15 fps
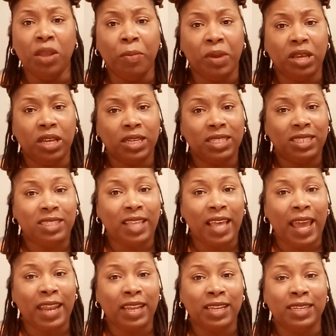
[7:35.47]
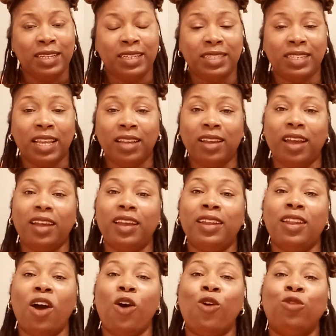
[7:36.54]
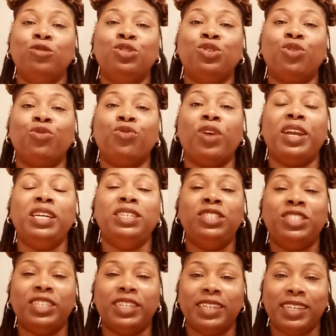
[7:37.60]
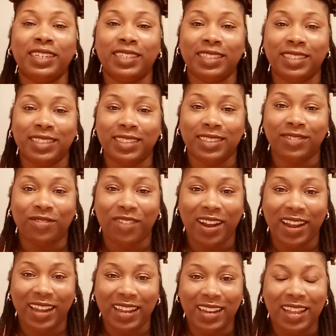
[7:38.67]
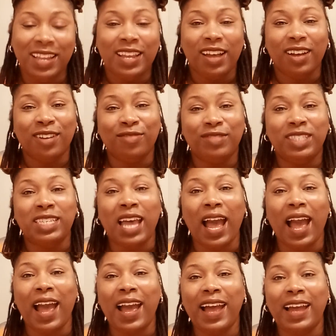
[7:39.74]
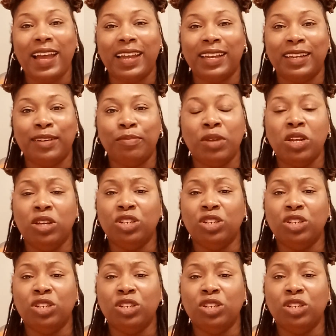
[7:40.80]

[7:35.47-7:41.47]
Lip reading: because that is an alteration, right, of time.